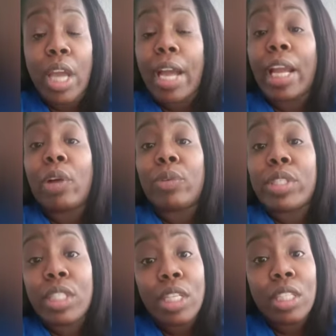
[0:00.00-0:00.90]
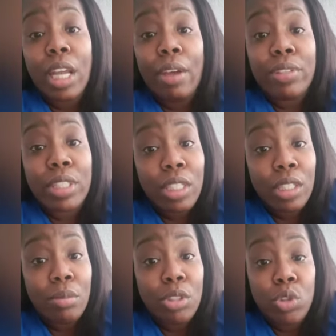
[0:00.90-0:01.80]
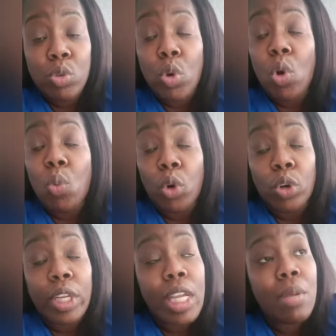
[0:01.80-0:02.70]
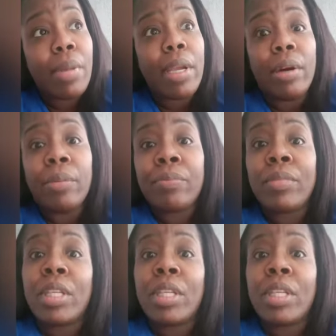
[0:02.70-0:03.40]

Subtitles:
I got receipts and I've sent them to your work email.